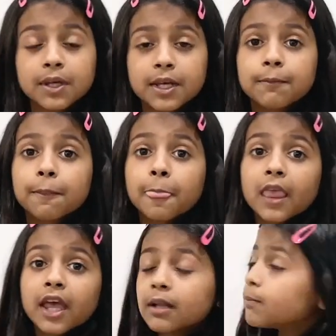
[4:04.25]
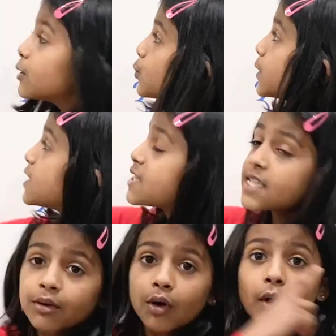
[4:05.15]
be in between
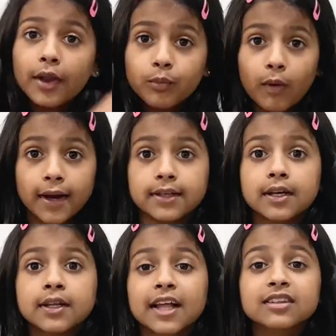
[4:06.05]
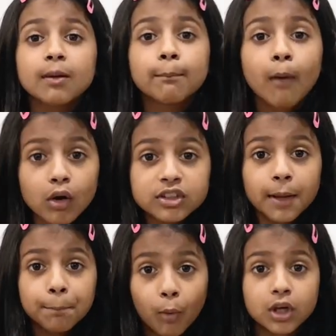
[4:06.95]
zero and one. That's the most
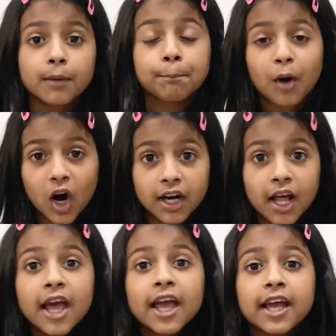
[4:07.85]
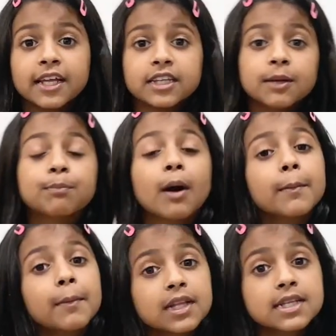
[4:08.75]
important part in the
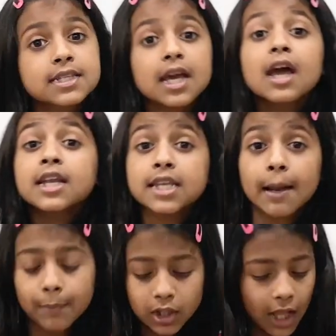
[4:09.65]
probability number